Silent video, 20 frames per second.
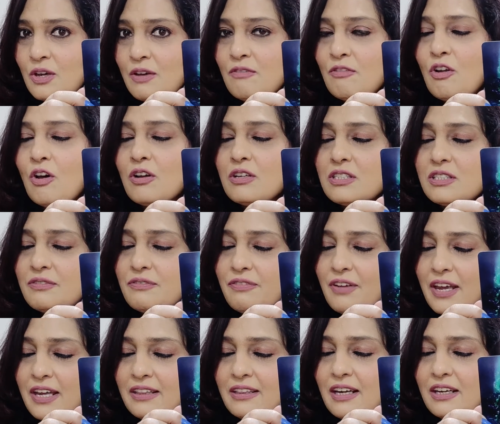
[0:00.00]
You have lost
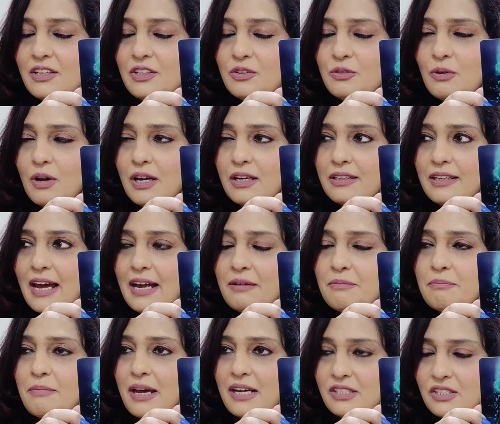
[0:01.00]
faith that you are
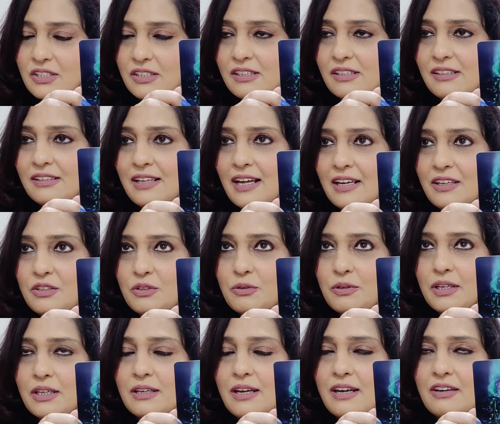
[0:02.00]
that magical, that
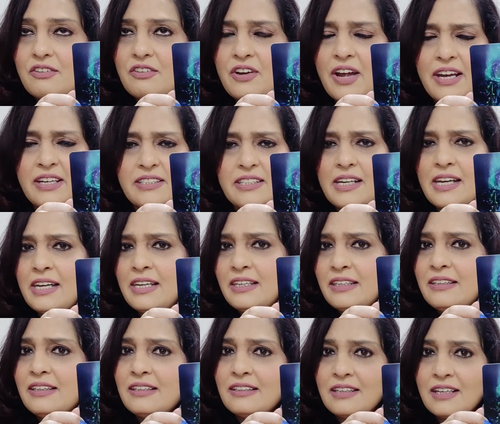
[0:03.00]
you can attract
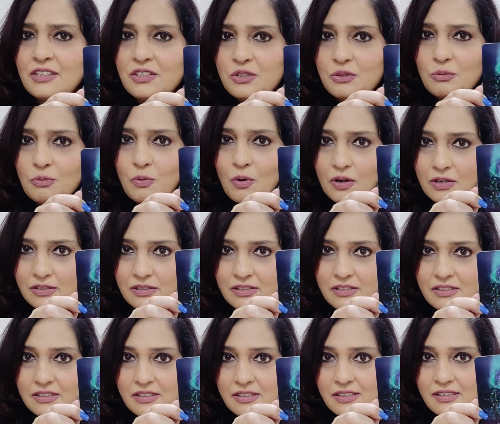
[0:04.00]
anything that you
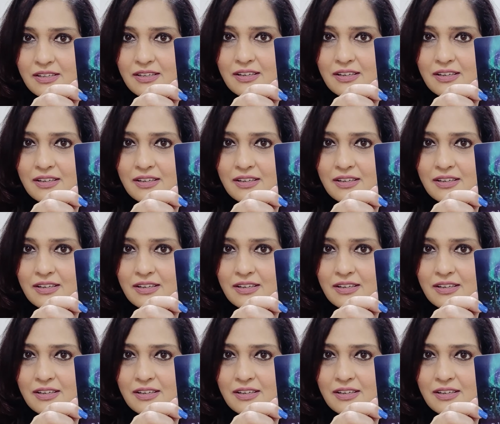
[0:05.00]
want.